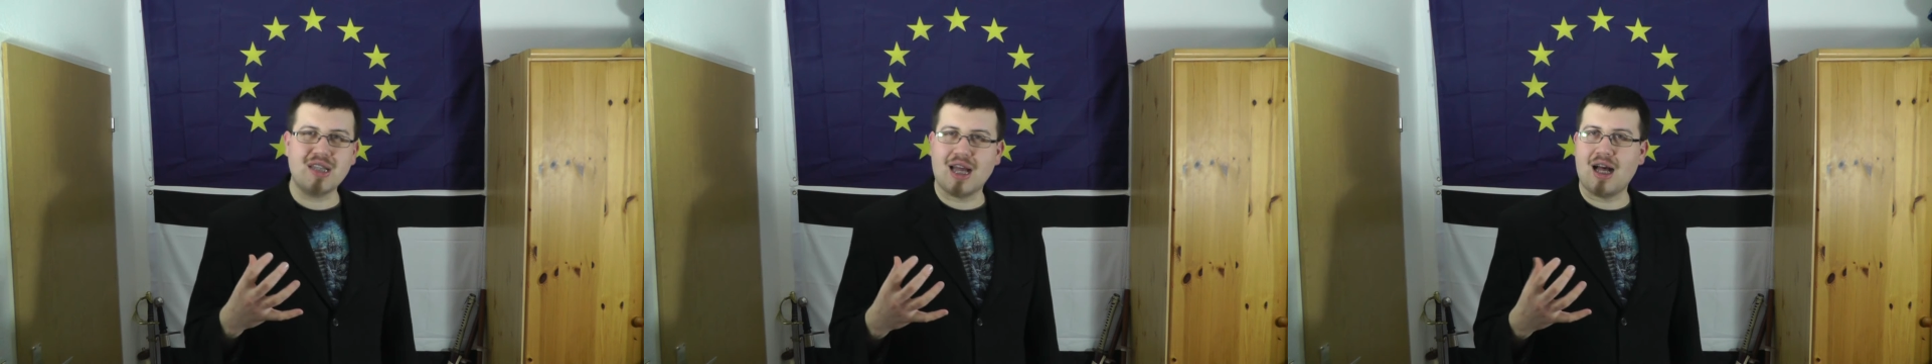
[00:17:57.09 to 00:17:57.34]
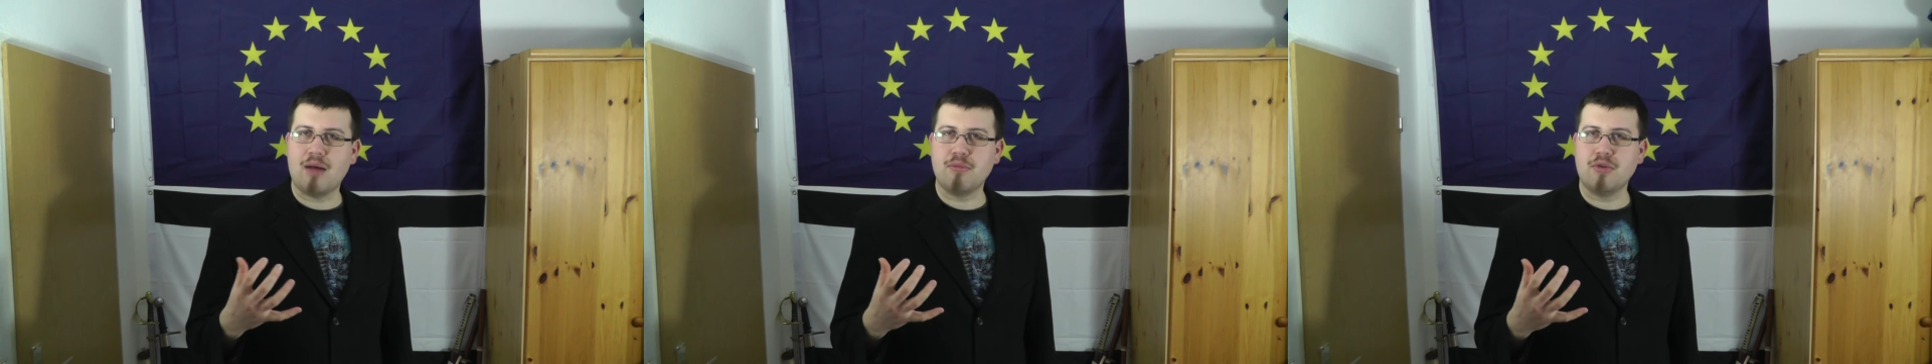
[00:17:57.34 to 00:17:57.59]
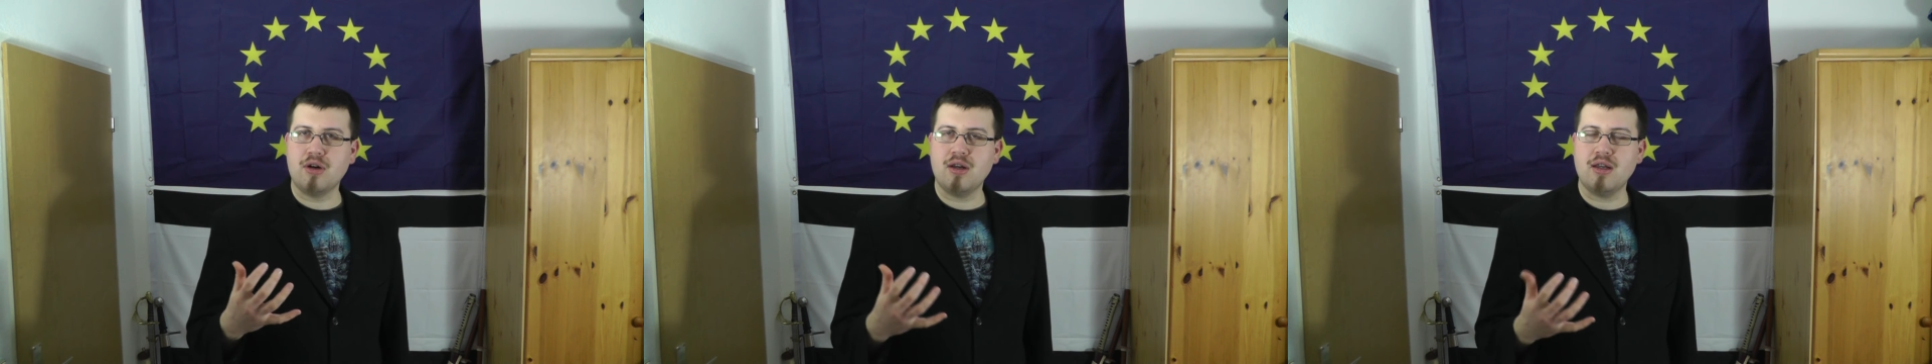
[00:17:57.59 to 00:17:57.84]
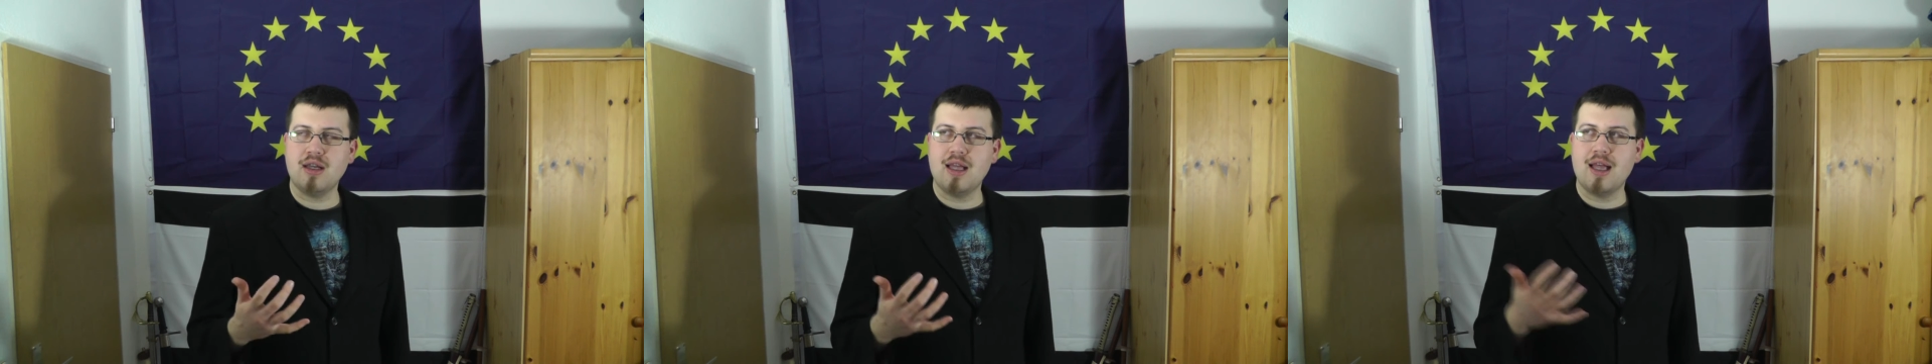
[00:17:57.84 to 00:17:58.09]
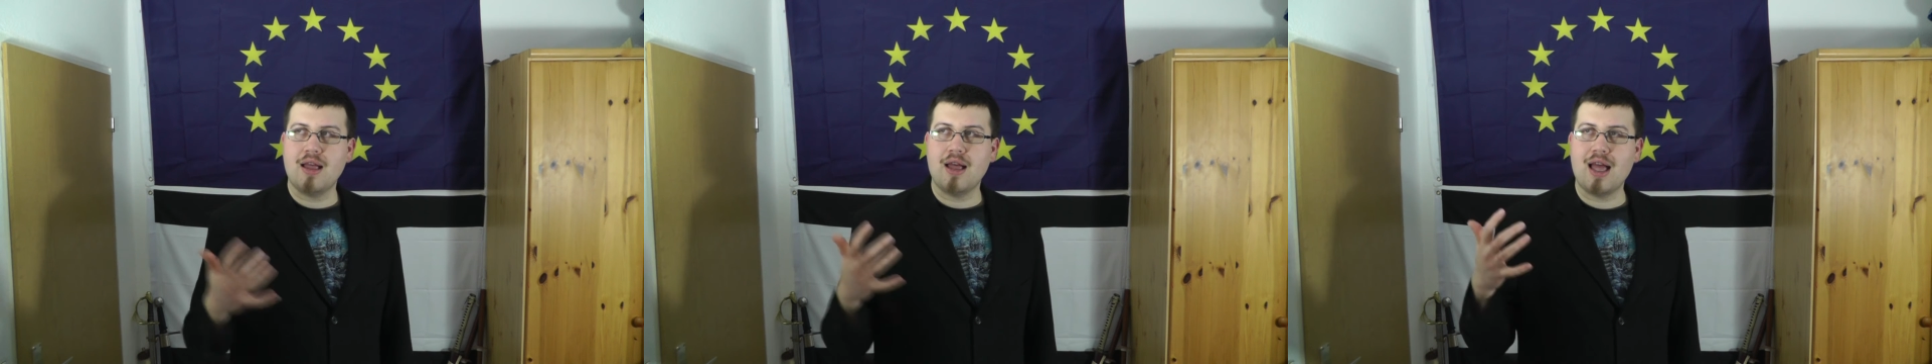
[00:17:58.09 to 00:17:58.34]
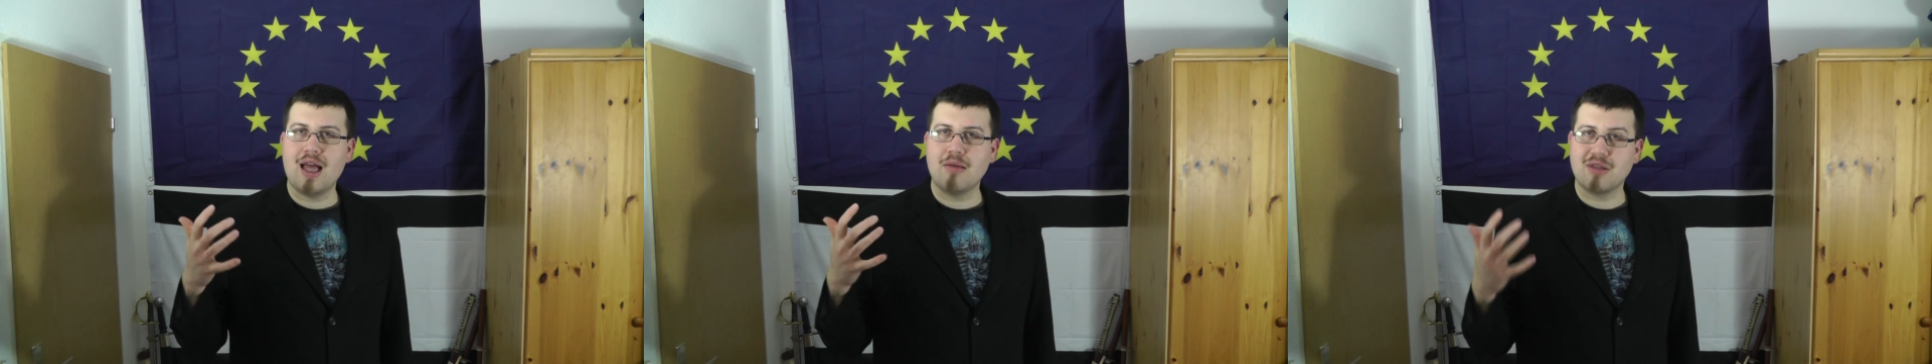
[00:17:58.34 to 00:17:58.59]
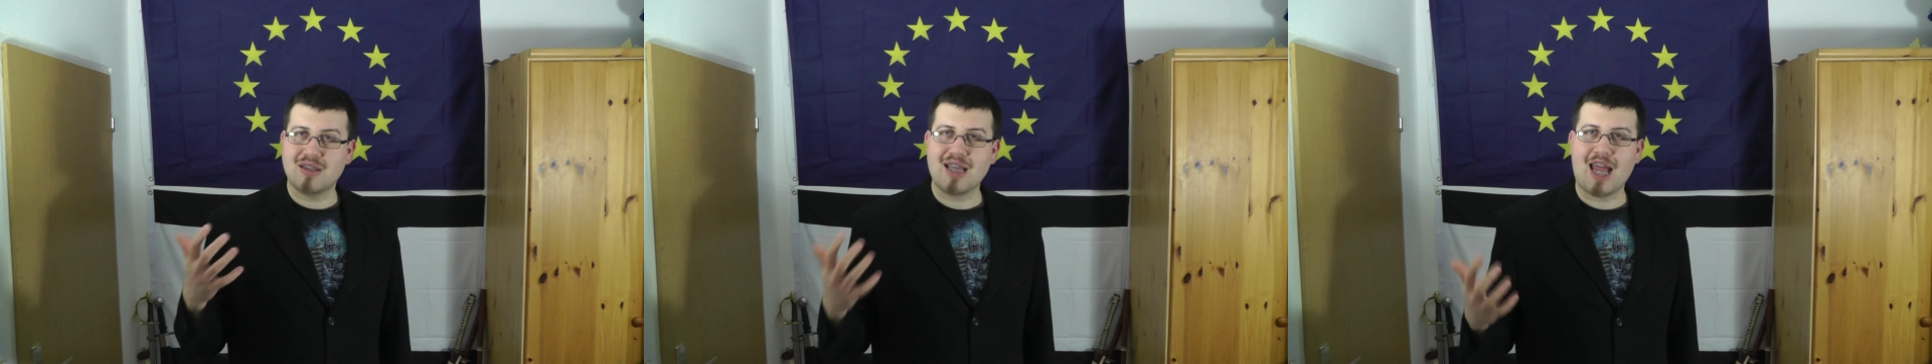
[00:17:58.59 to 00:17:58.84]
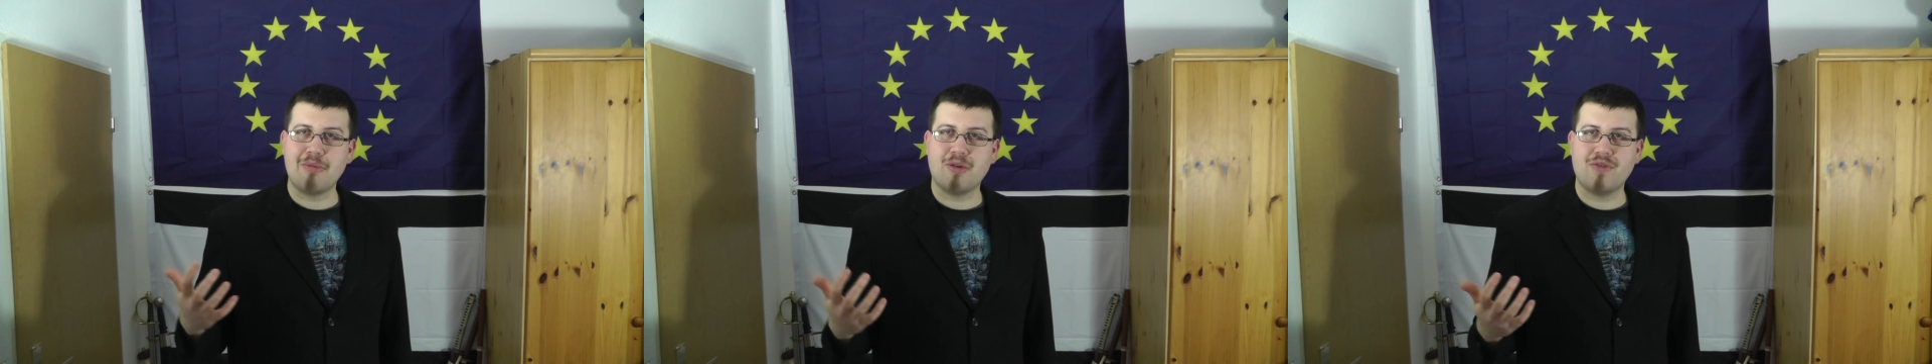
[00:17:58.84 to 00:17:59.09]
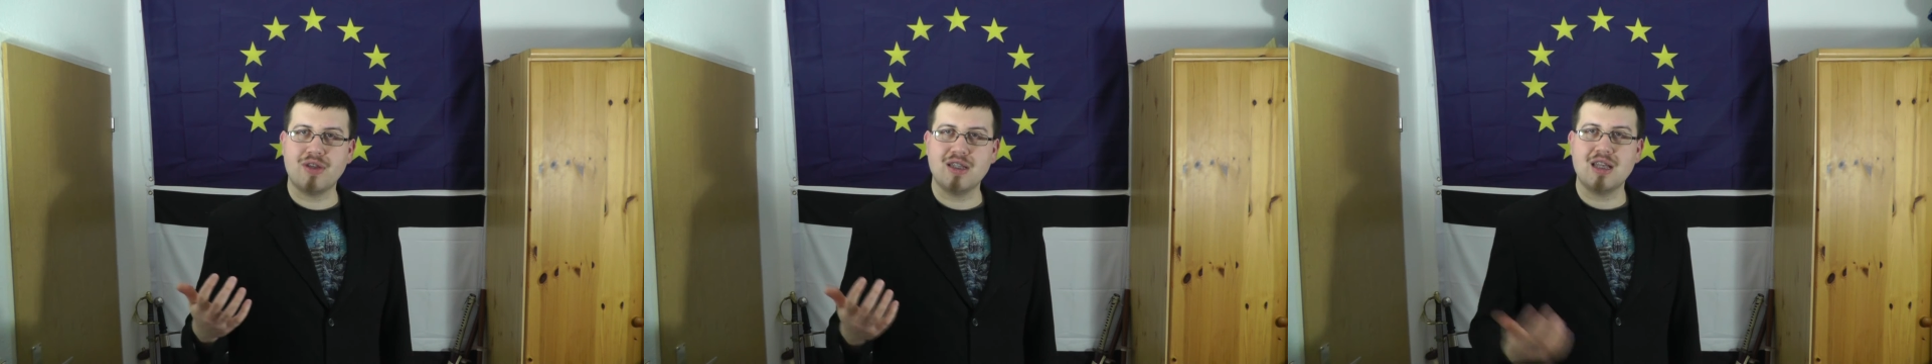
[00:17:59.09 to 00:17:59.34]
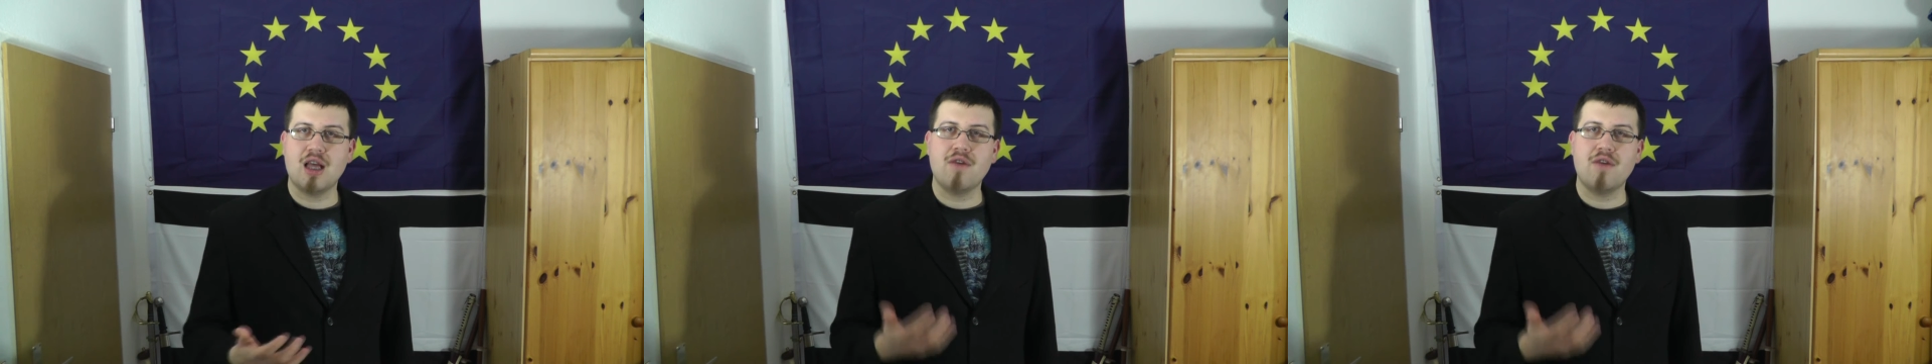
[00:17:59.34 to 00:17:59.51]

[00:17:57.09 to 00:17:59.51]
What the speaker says: armor, the type of it,